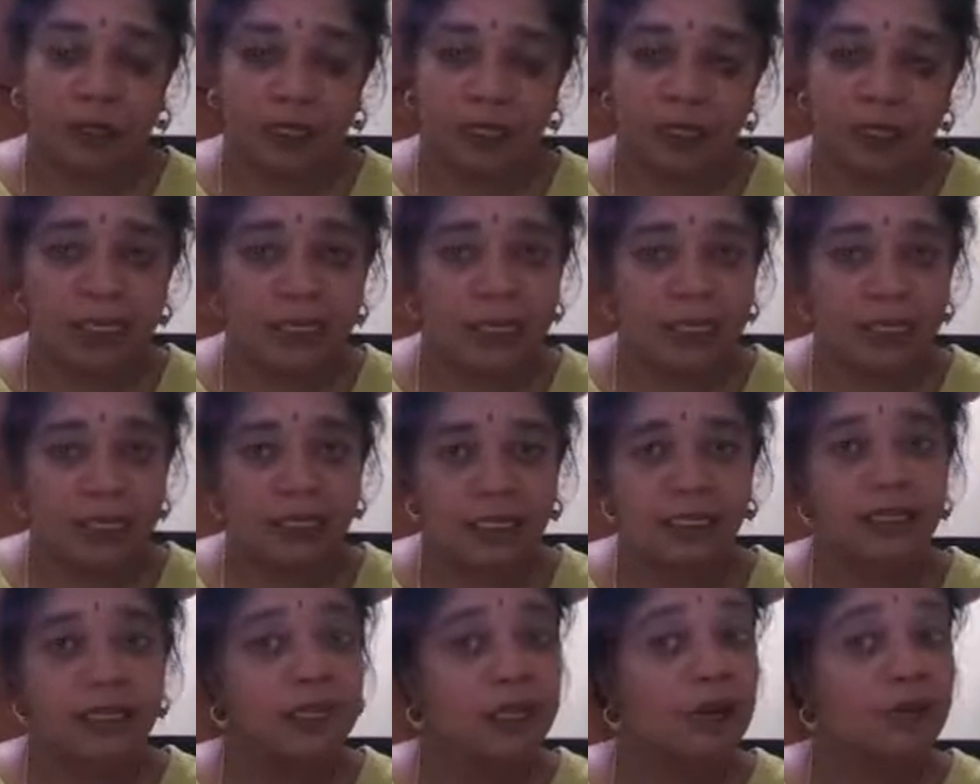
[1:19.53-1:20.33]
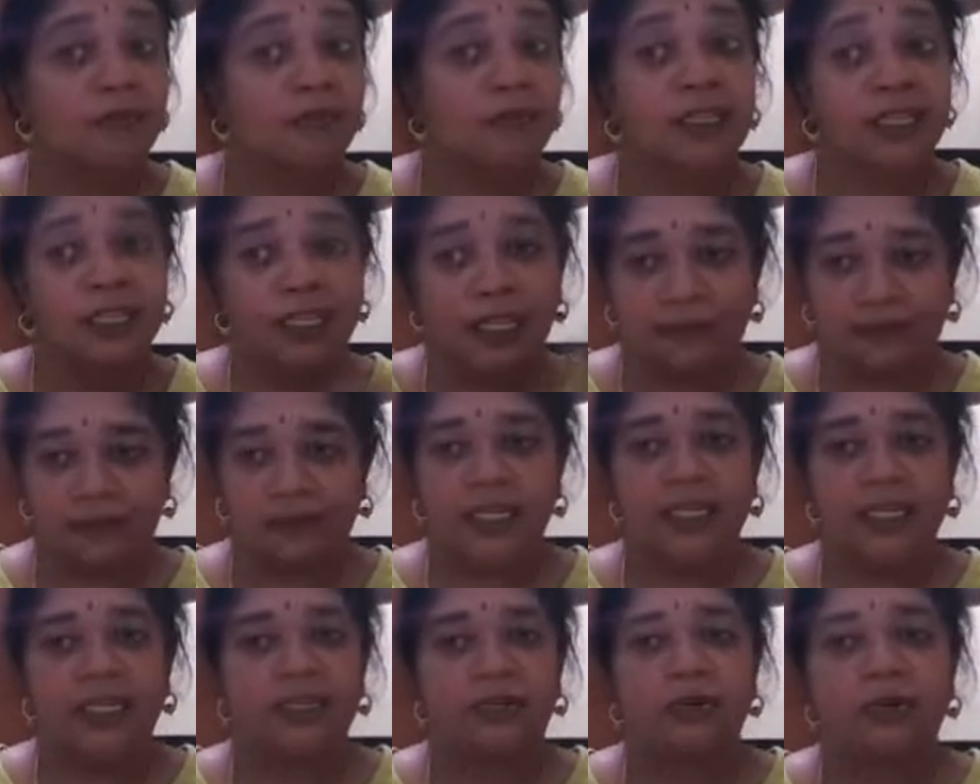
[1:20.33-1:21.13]
isn't it? We
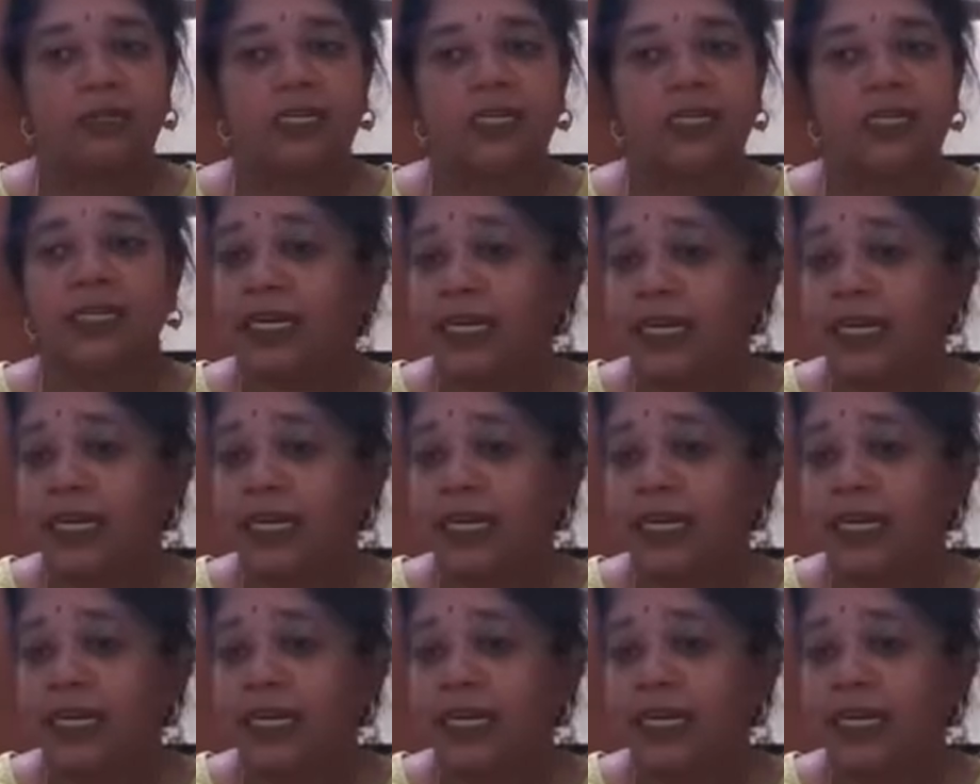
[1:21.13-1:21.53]
never get to hear